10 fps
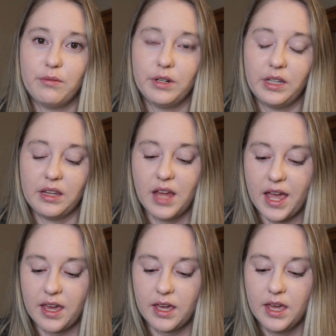really
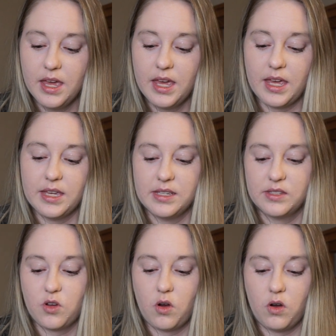like is
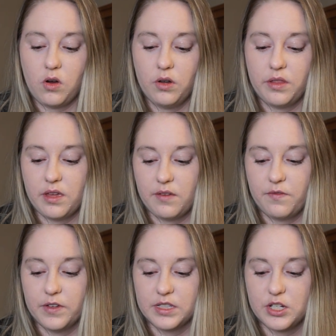called the
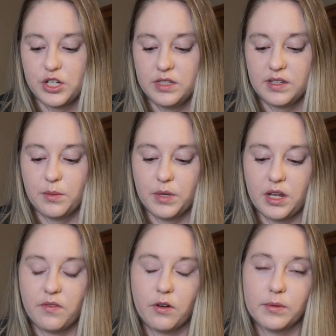Physicians
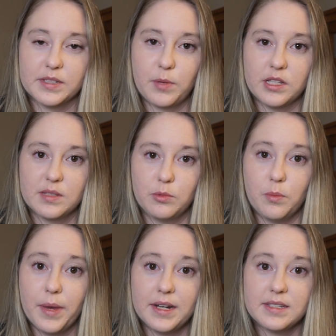Committee for Responsible
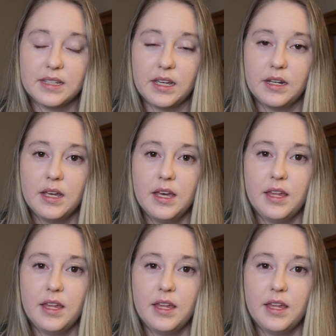Medicine.